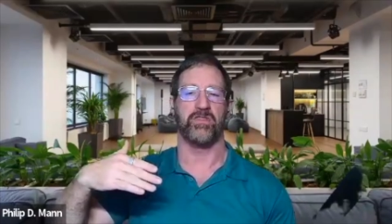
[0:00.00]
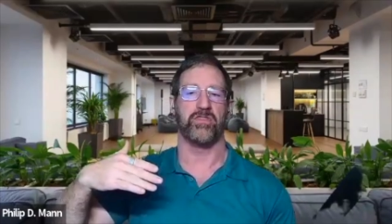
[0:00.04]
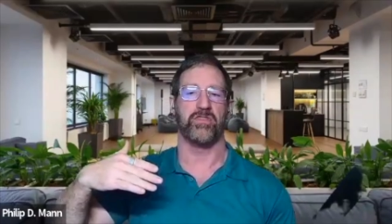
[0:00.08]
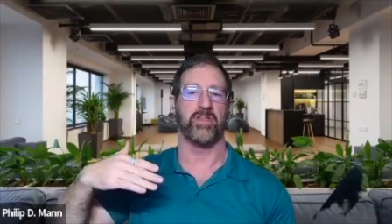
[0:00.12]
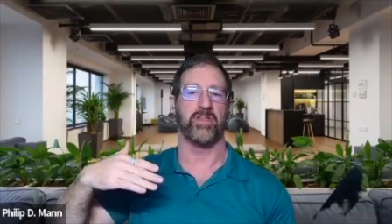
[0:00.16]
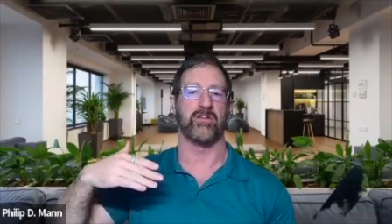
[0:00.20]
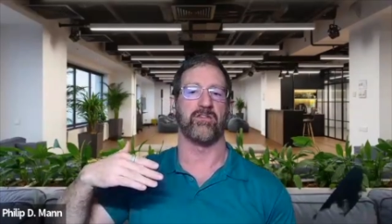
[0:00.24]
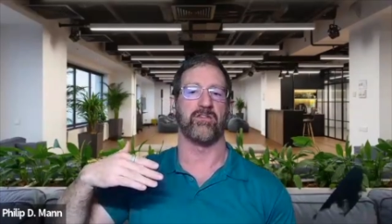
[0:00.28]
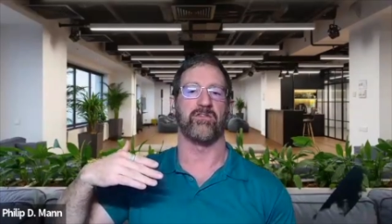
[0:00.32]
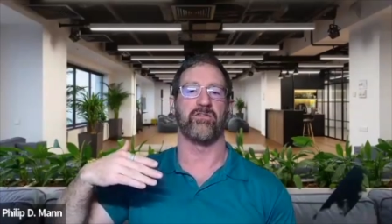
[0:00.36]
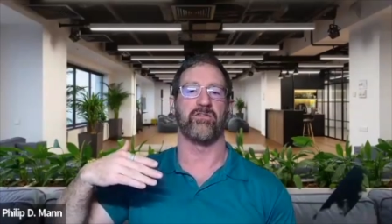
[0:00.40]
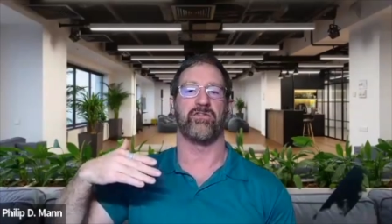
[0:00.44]

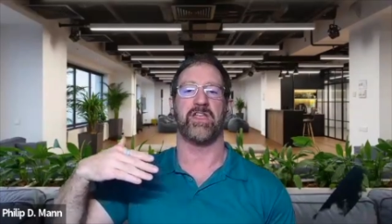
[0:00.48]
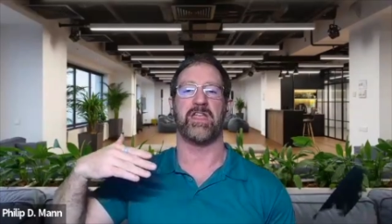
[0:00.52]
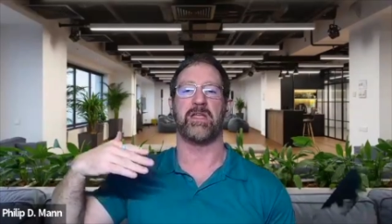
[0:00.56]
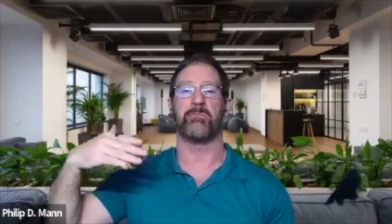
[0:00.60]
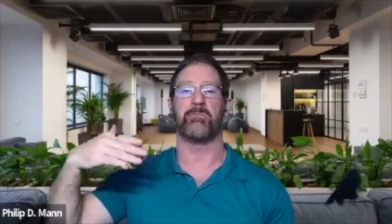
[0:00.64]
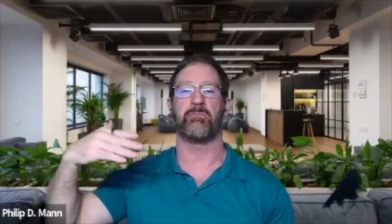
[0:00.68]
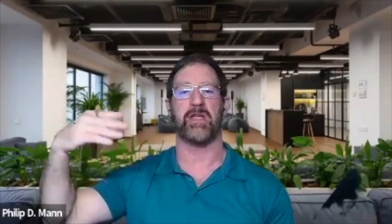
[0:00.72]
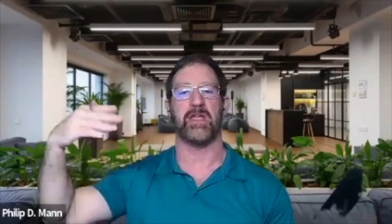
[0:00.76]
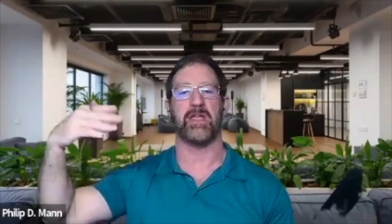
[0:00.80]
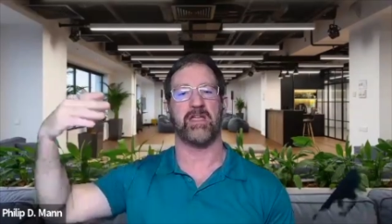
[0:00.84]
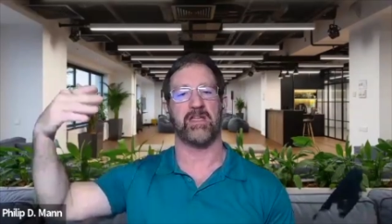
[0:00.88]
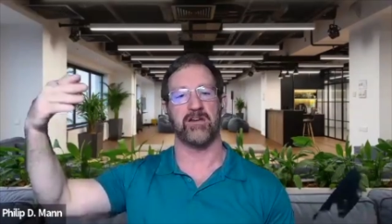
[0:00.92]
their
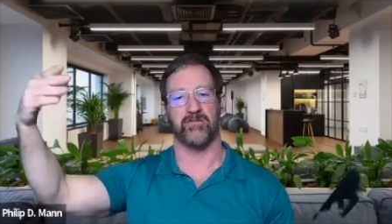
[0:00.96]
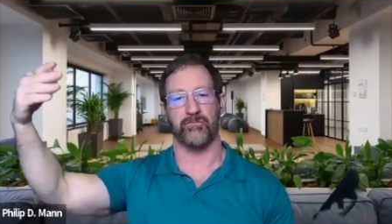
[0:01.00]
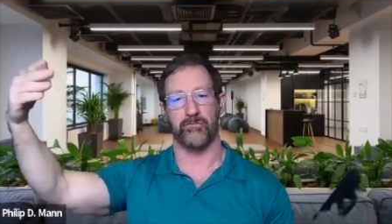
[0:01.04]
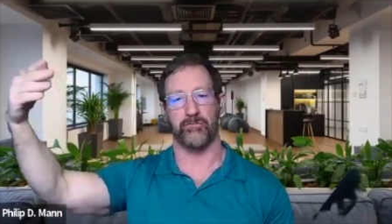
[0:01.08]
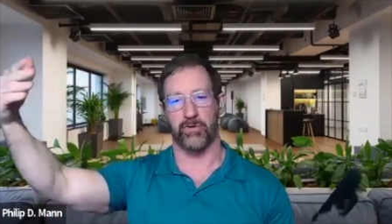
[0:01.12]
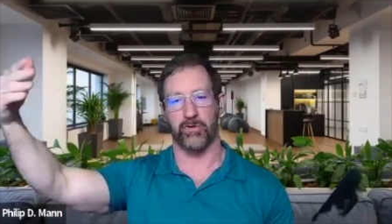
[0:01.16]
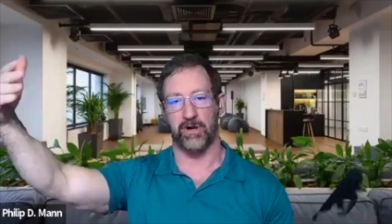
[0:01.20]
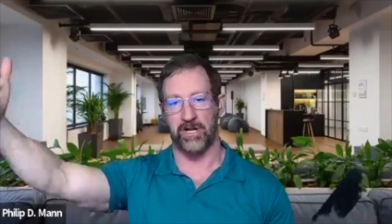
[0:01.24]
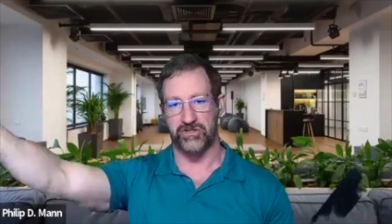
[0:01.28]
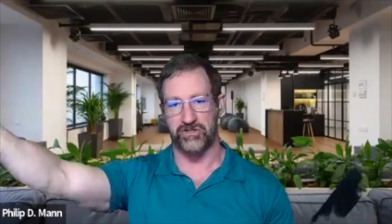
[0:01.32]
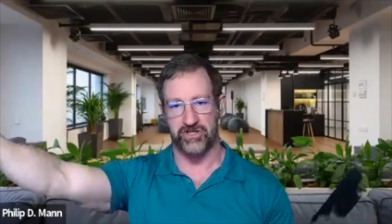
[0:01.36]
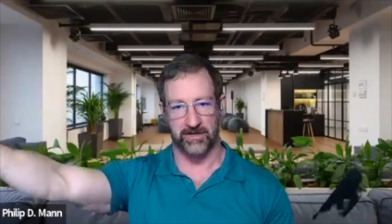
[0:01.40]
VP of
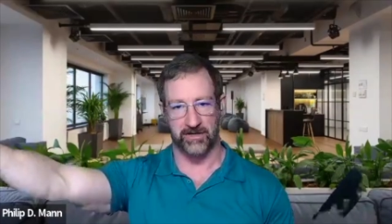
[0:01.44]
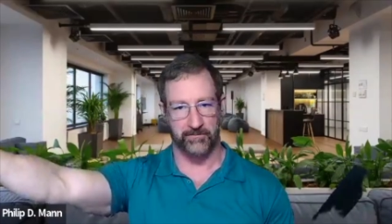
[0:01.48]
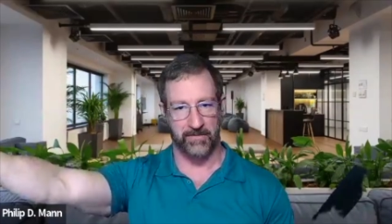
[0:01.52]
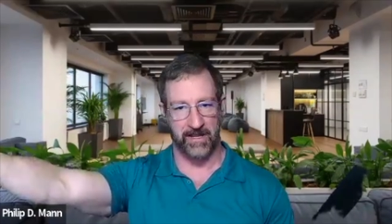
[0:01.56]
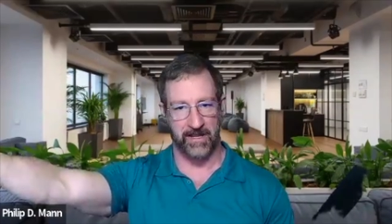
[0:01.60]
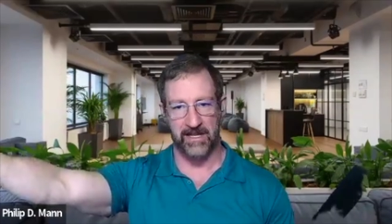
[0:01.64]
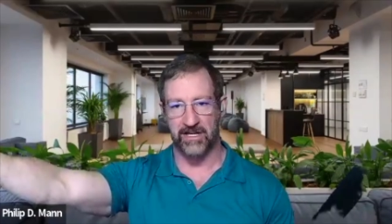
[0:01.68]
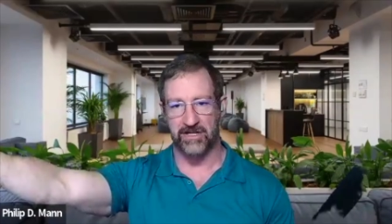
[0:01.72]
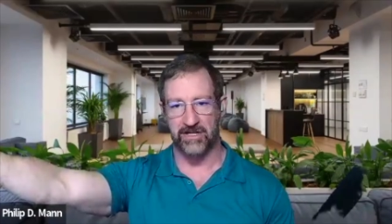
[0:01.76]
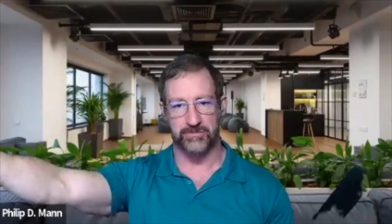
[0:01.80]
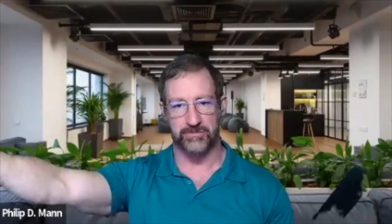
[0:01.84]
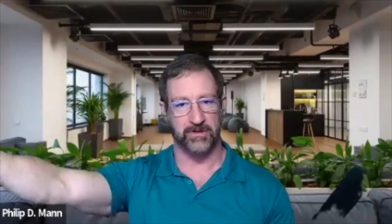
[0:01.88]
project
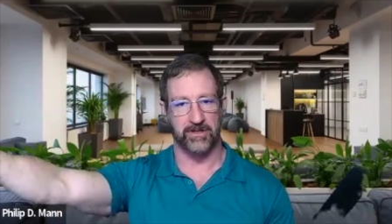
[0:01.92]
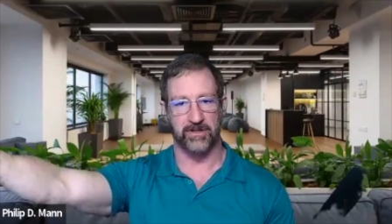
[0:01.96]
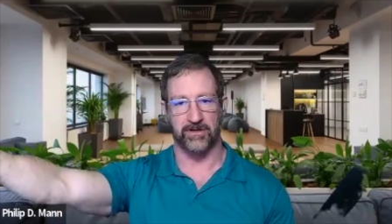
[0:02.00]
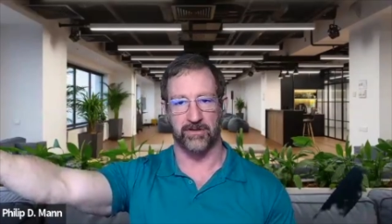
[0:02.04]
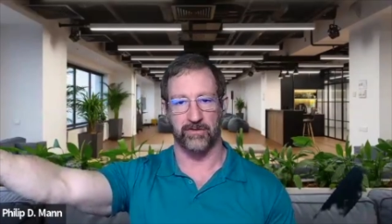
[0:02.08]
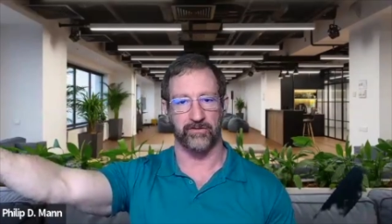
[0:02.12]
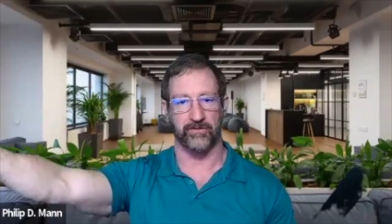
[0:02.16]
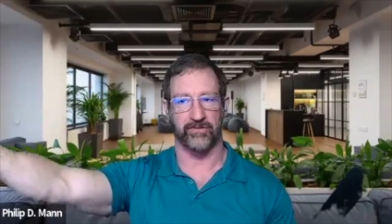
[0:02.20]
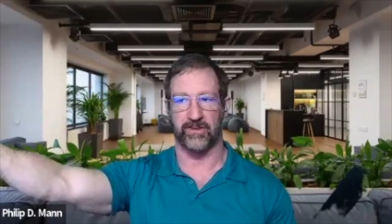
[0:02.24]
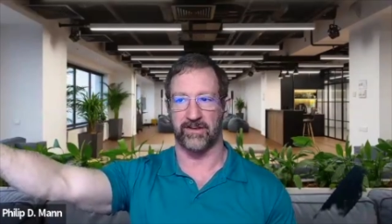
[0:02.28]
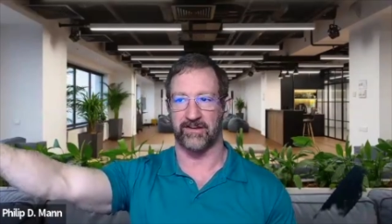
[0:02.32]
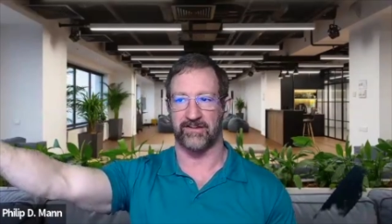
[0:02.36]
management,
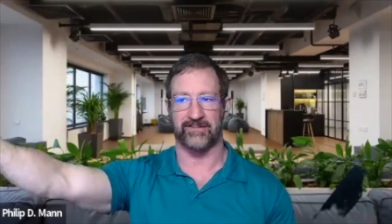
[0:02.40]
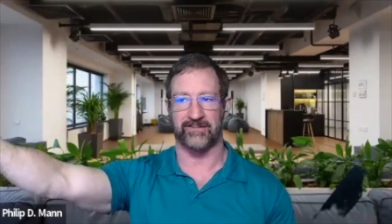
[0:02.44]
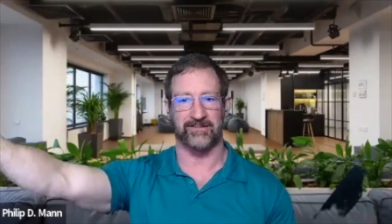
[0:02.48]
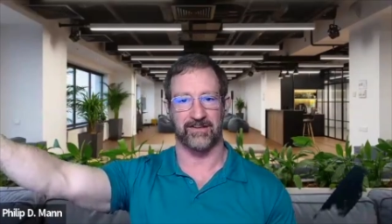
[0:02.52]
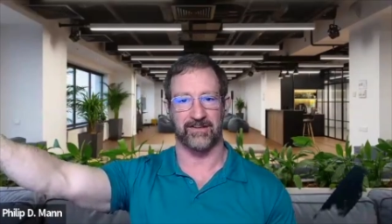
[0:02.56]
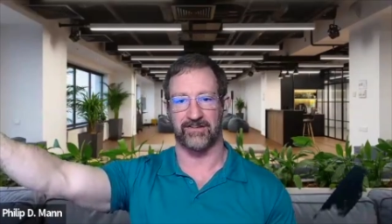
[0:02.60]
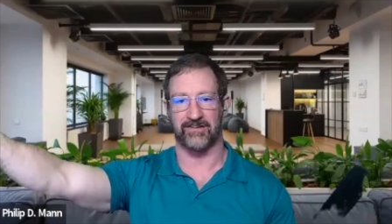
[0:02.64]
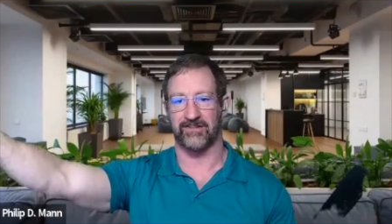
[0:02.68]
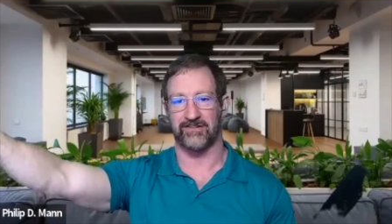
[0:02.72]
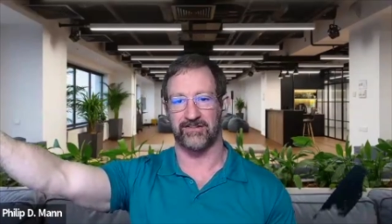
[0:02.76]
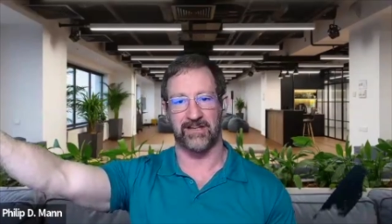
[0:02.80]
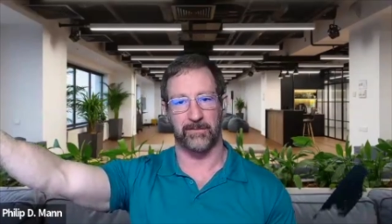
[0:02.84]
who's like
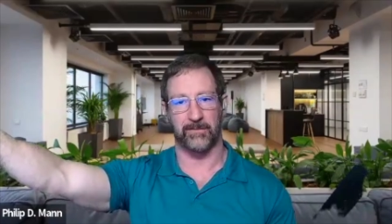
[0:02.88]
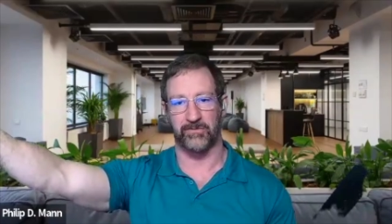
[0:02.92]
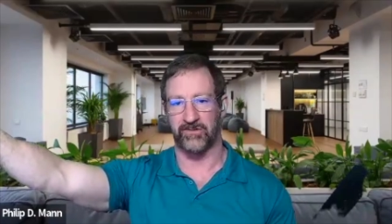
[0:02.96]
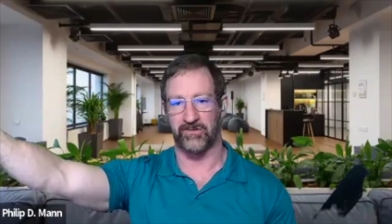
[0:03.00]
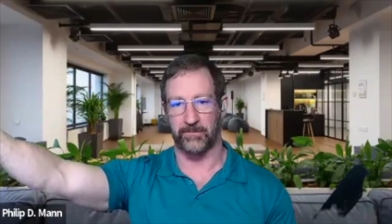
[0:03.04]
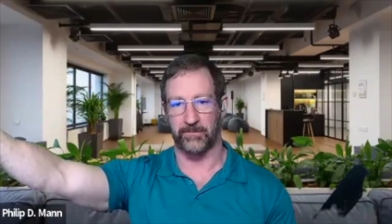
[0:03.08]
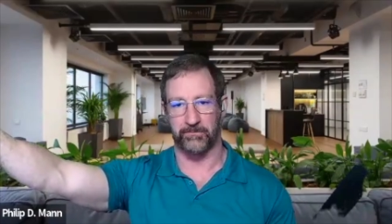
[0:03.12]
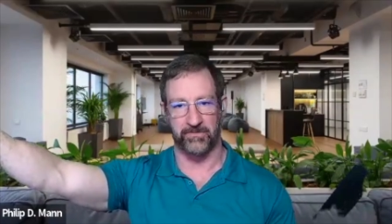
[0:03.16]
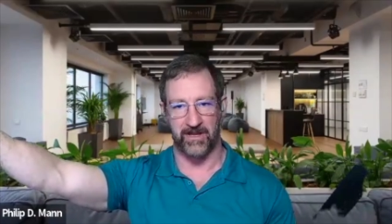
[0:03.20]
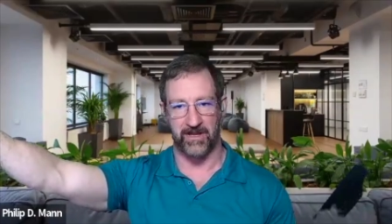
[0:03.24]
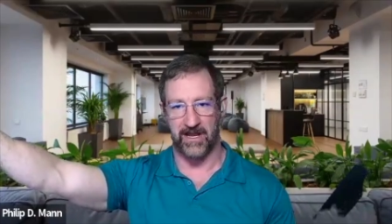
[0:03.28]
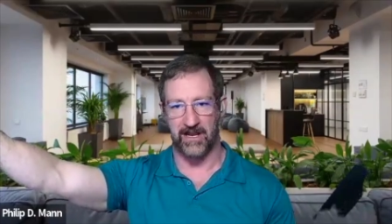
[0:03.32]
6 steps
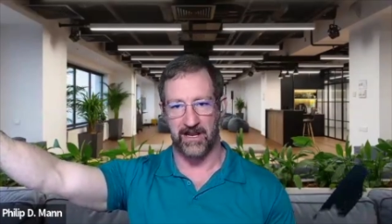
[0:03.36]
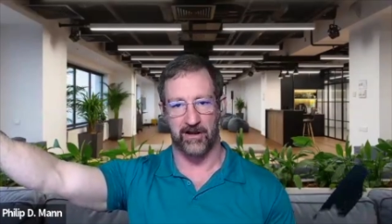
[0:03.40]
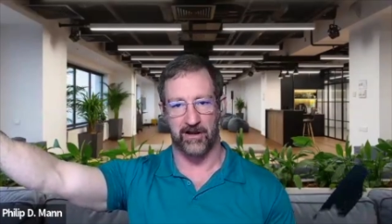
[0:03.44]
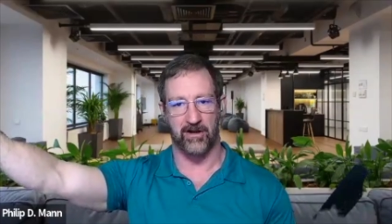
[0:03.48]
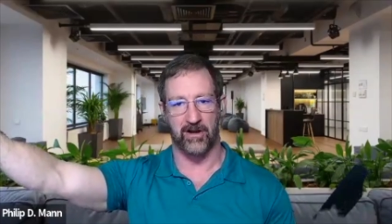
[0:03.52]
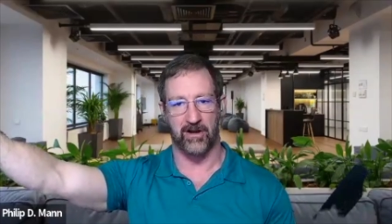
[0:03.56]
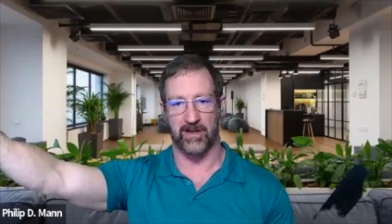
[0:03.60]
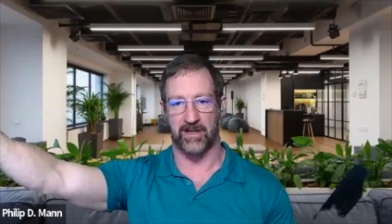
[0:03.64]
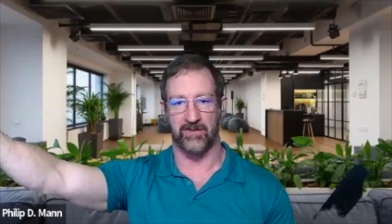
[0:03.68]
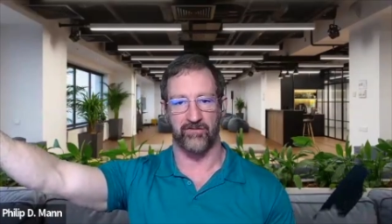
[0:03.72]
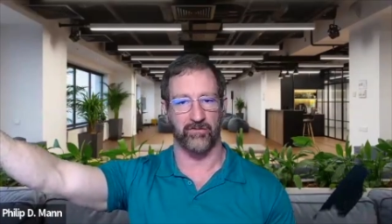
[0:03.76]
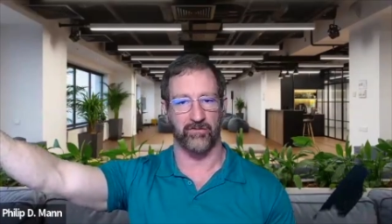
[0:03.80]
up the
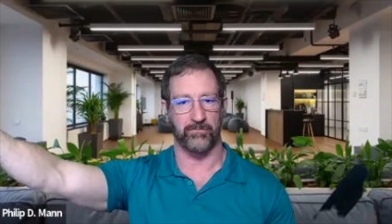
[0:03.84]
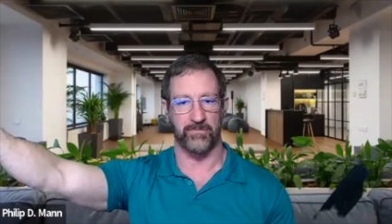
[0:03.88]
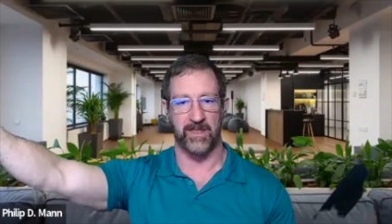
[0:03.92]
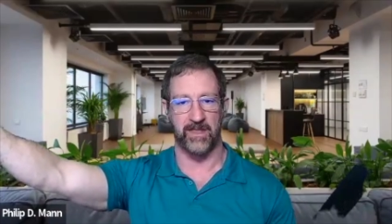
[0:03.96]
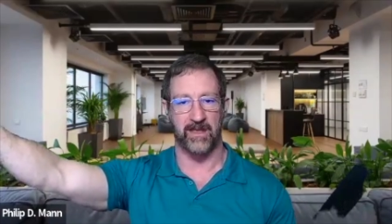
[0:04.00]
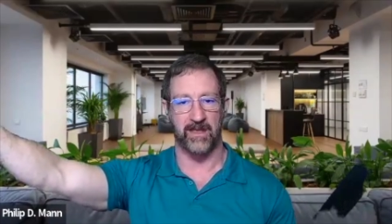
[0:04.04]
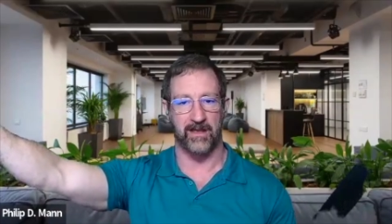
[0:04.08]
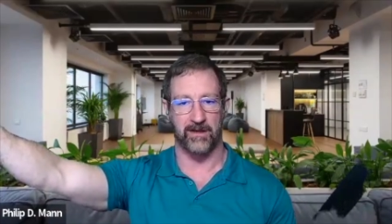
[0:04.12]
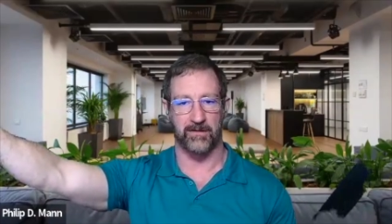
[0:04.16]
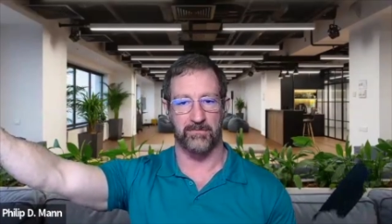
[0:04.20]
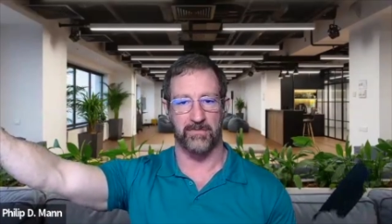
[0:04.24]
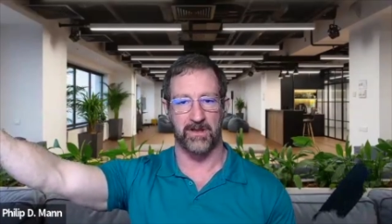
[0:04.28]
hierarchy from
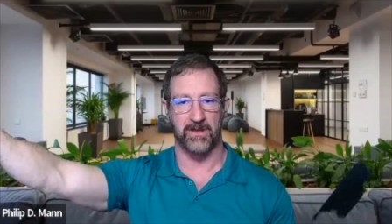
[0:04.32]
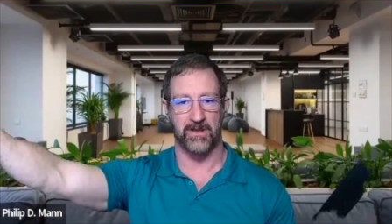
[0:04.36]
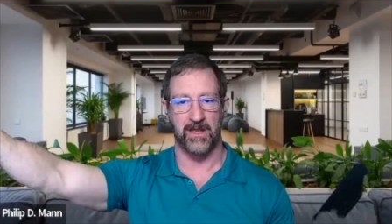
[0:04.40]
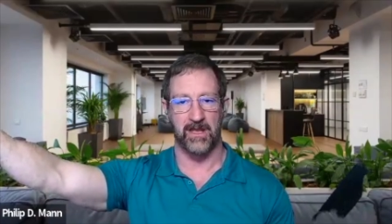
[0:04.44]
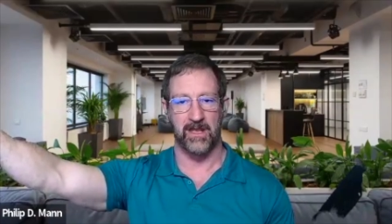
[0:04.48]
them,